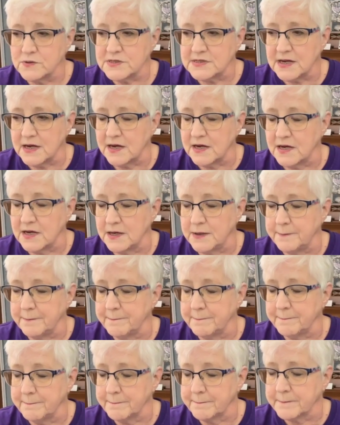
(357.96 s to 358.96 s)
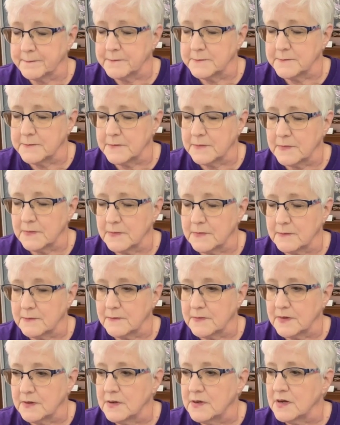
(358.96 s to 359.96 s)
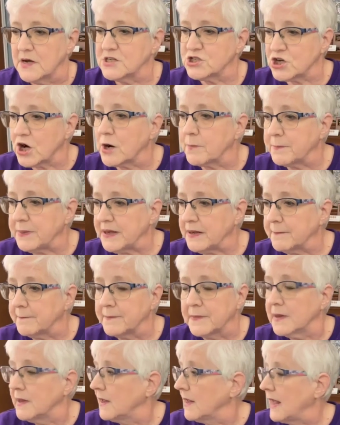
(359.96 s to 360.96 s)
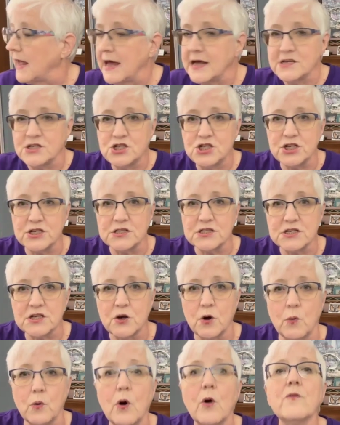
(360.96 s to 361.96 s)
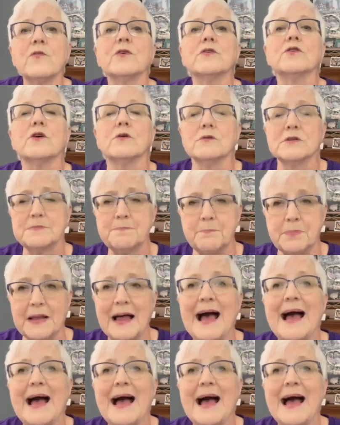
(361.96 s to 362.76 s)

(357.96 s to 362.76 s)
or use a, um, a Sharpie and just go over those